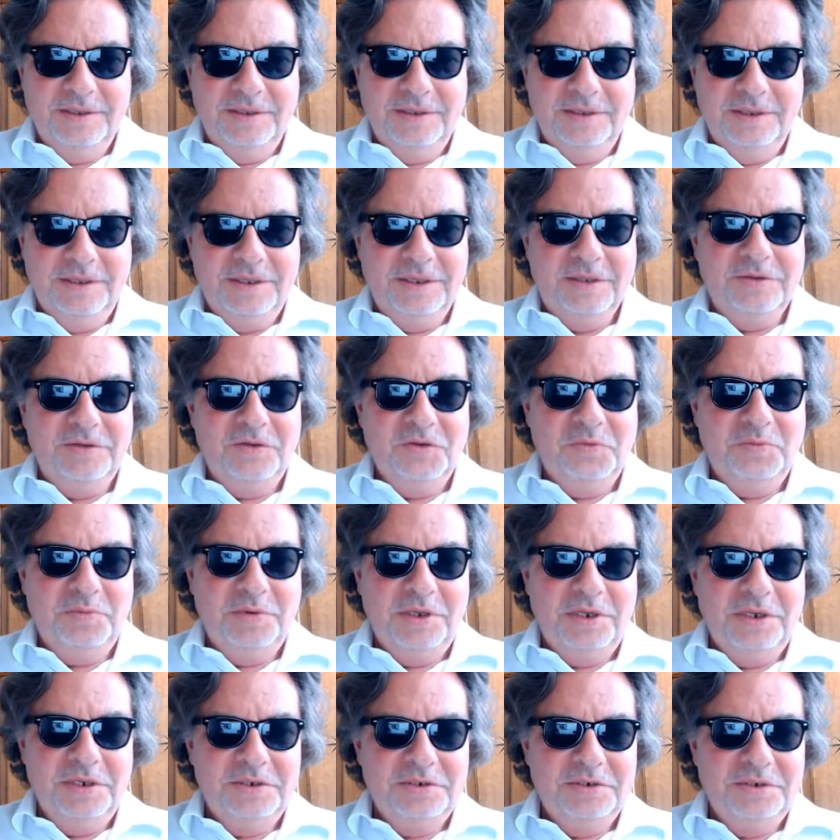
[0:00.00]
In this
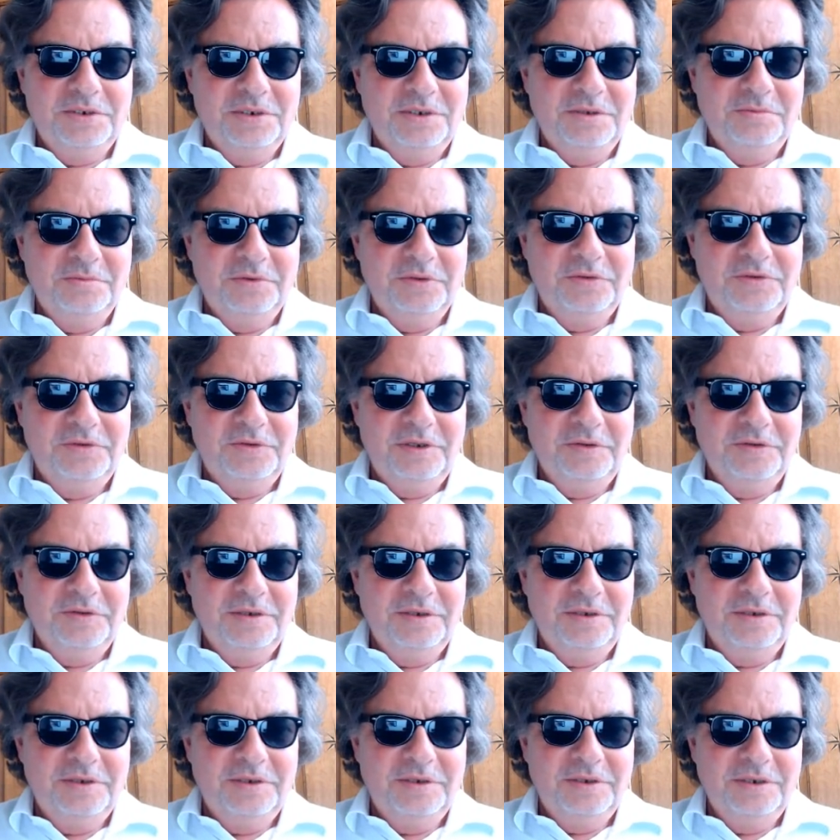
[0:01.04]
page we see
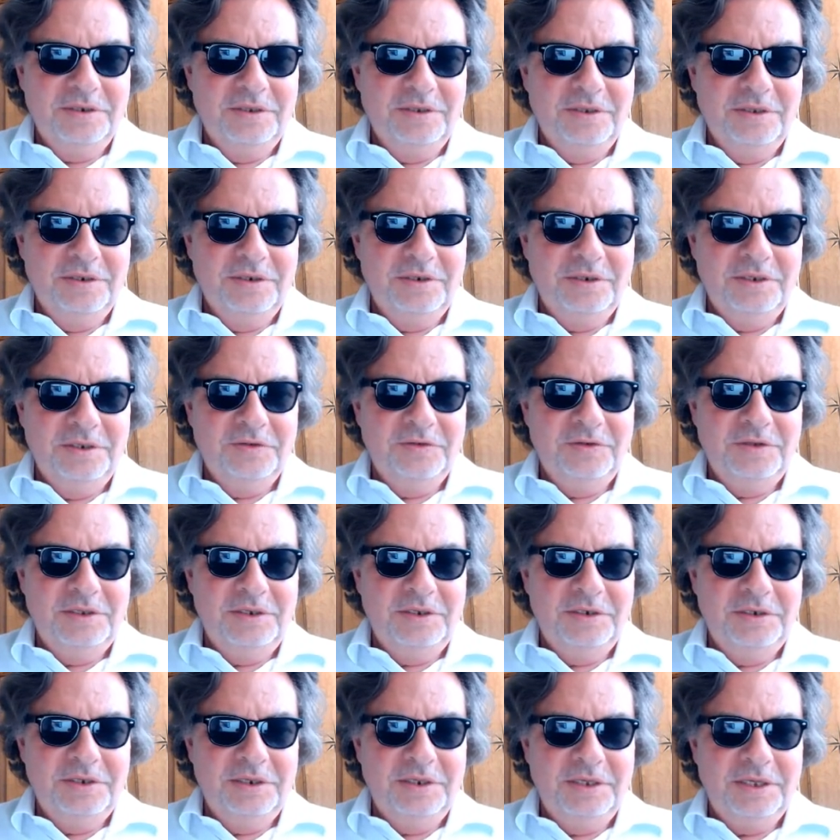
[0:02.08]
that
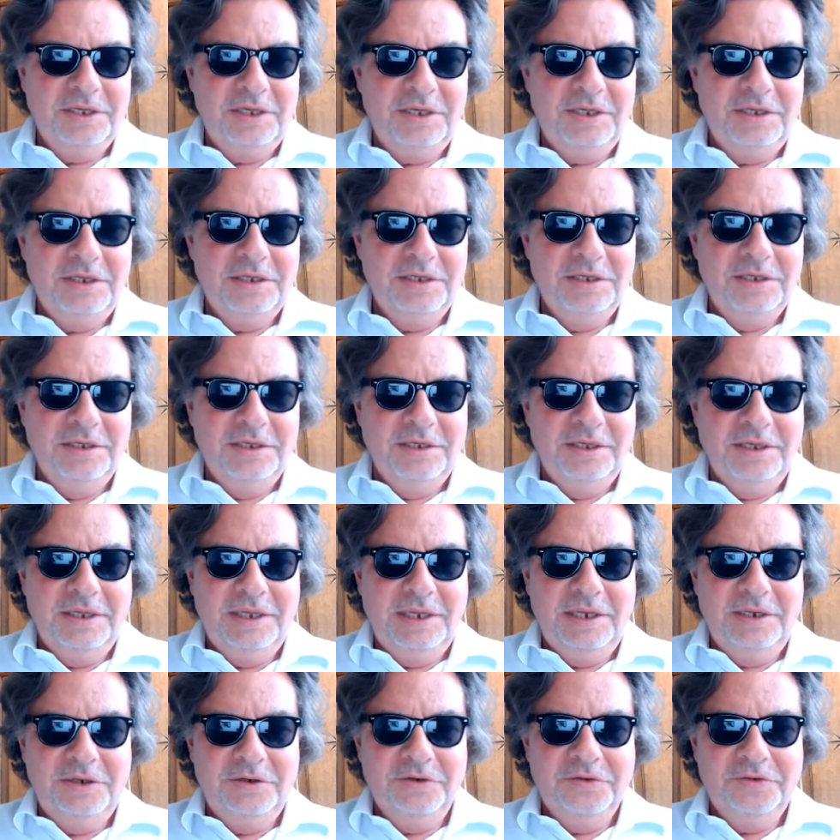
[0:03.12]
dc dk
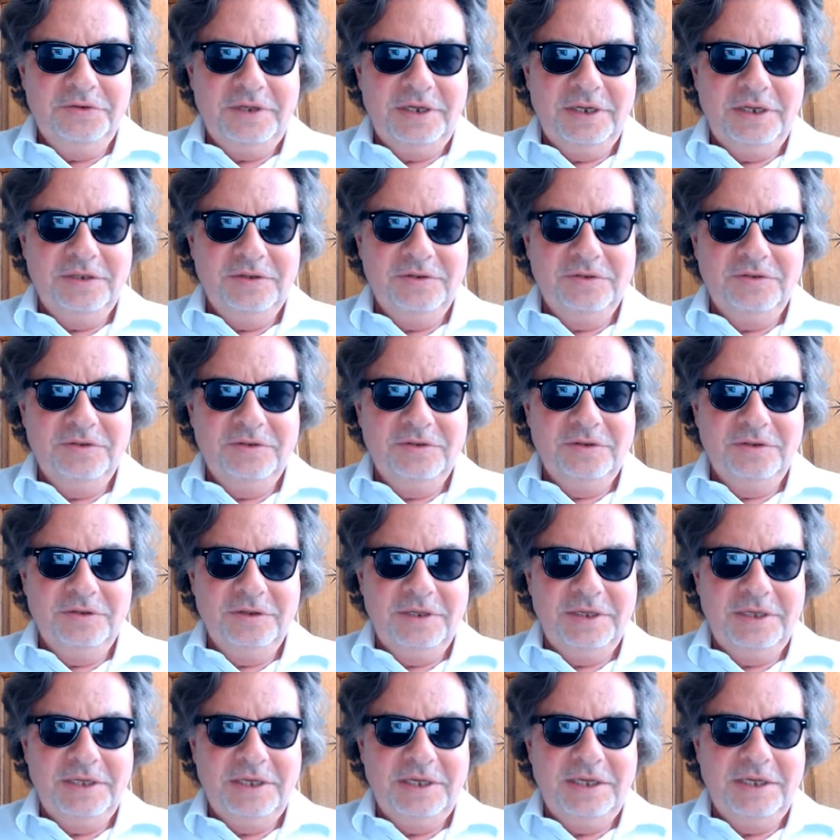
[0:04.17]
intersects the
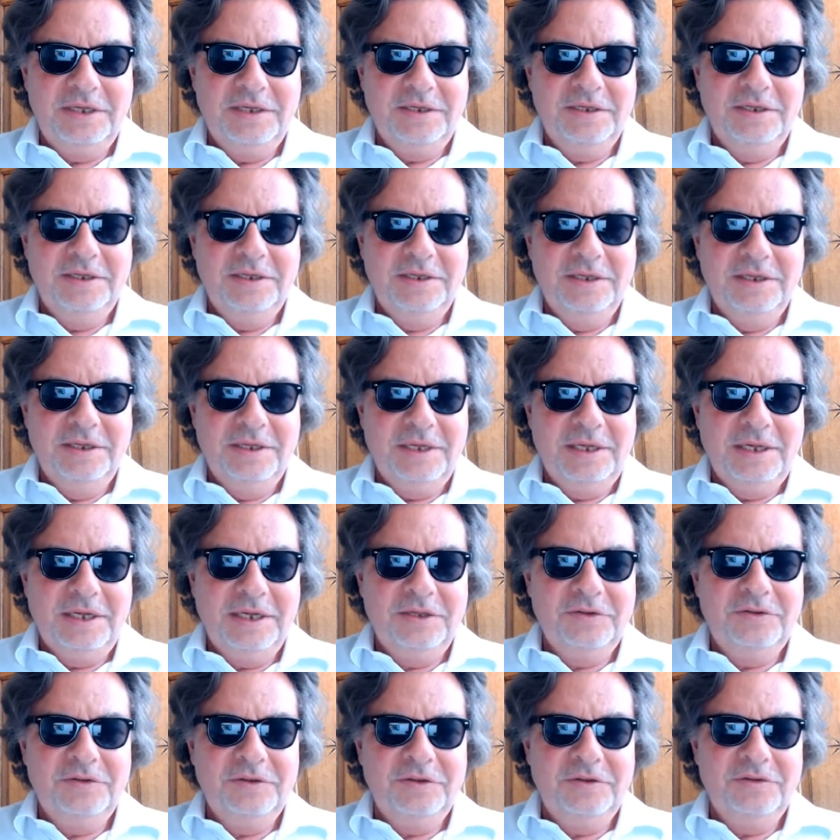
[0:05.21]
k
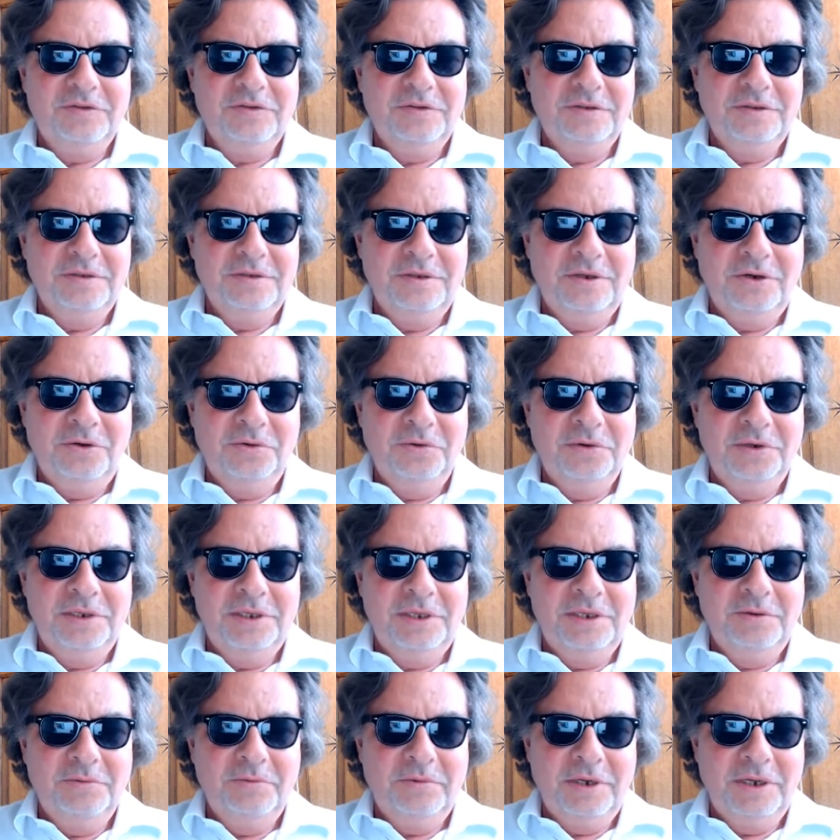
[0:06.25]
axis only
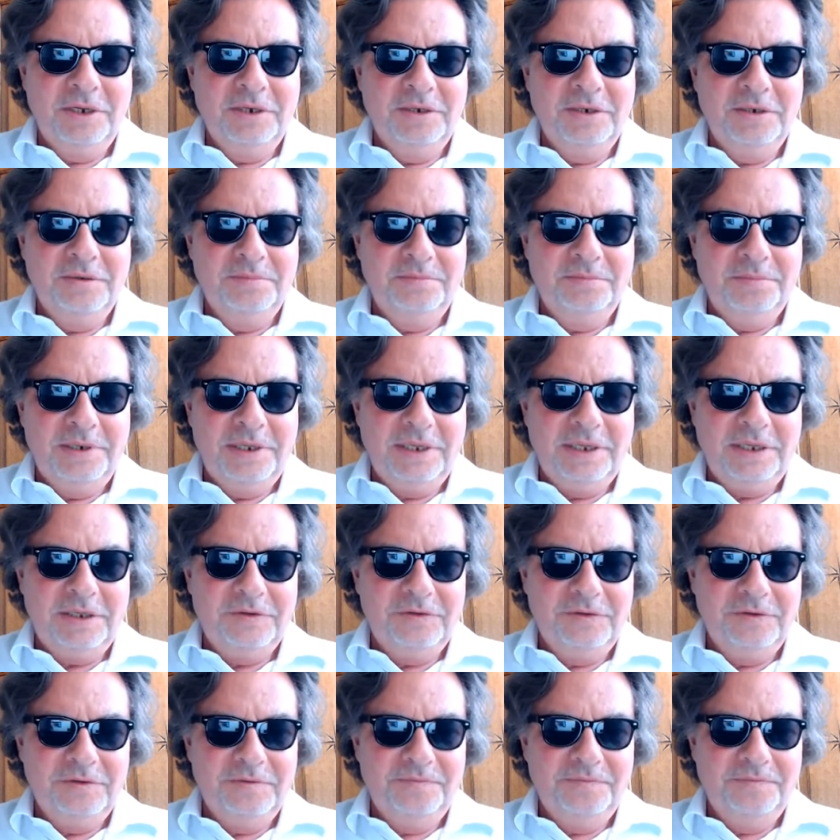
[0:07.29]
in one place,
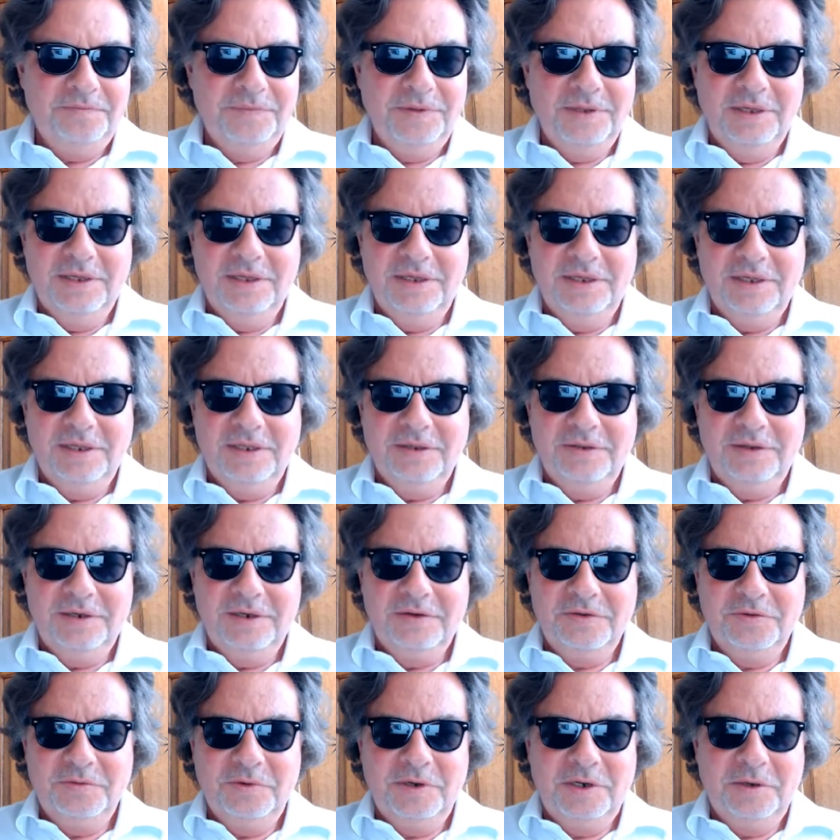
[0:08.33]
and
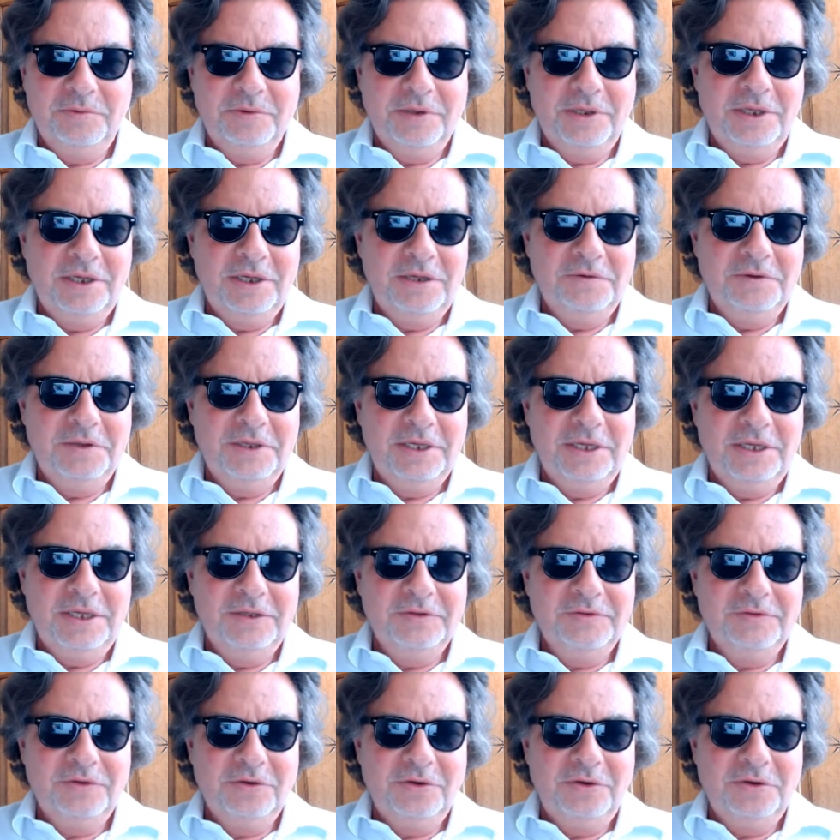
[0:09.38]
that's where we have
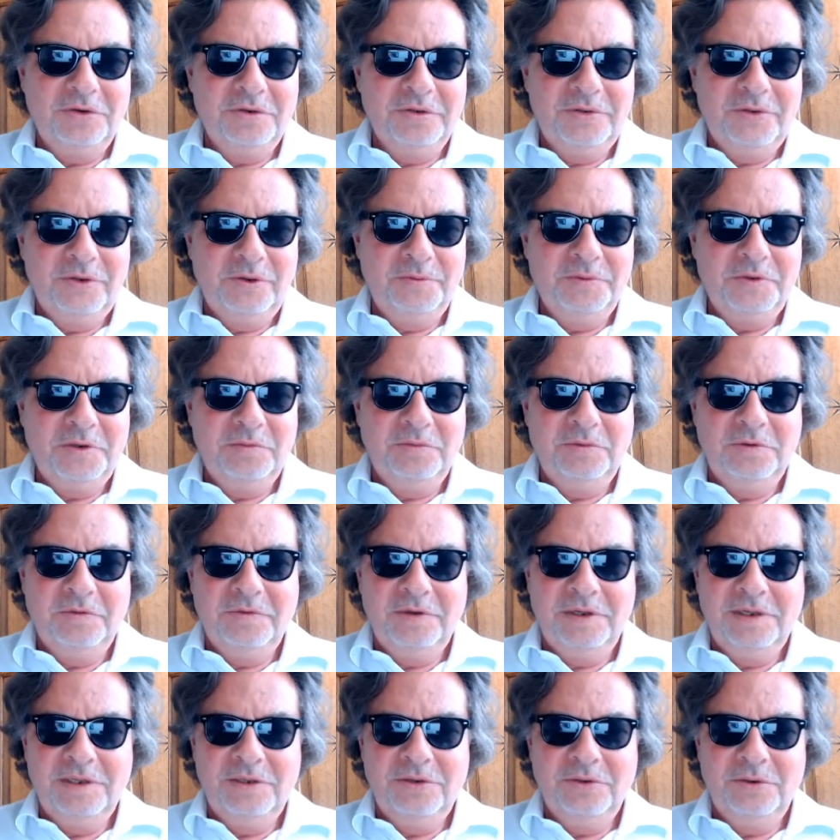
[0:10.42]
k star, the
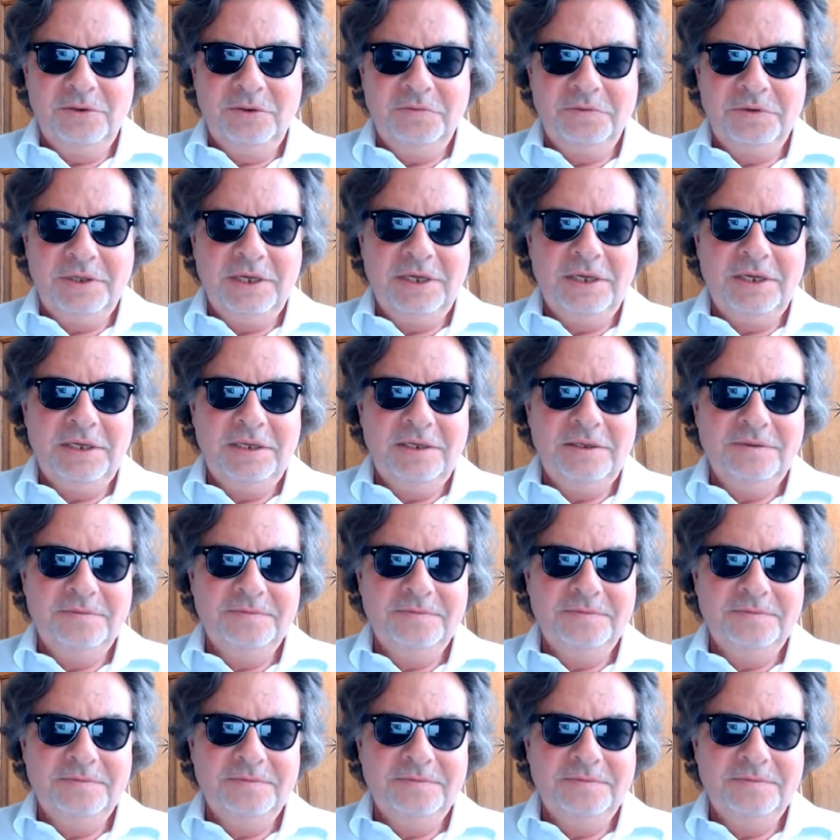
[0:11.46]
optimal value of k.